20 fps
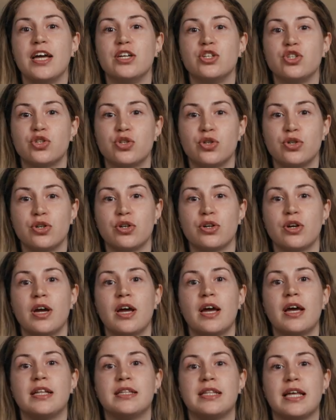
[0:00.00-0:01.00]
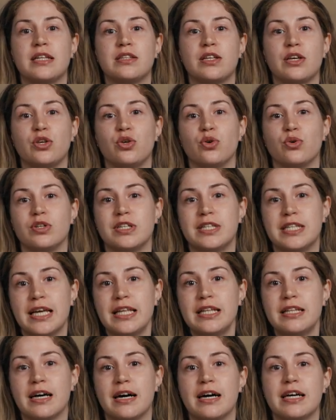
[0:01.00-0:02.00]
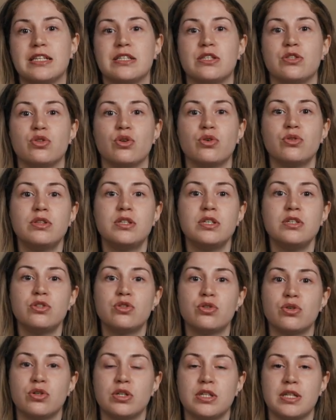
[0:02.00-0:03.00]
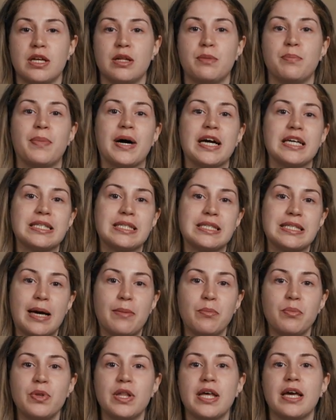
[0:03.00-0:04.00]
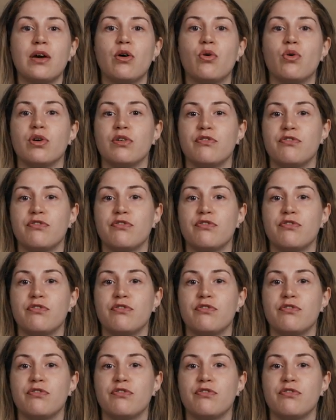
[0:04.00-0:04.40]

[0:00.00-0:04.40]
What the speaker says: Ensure that your data is not distorted by sampling or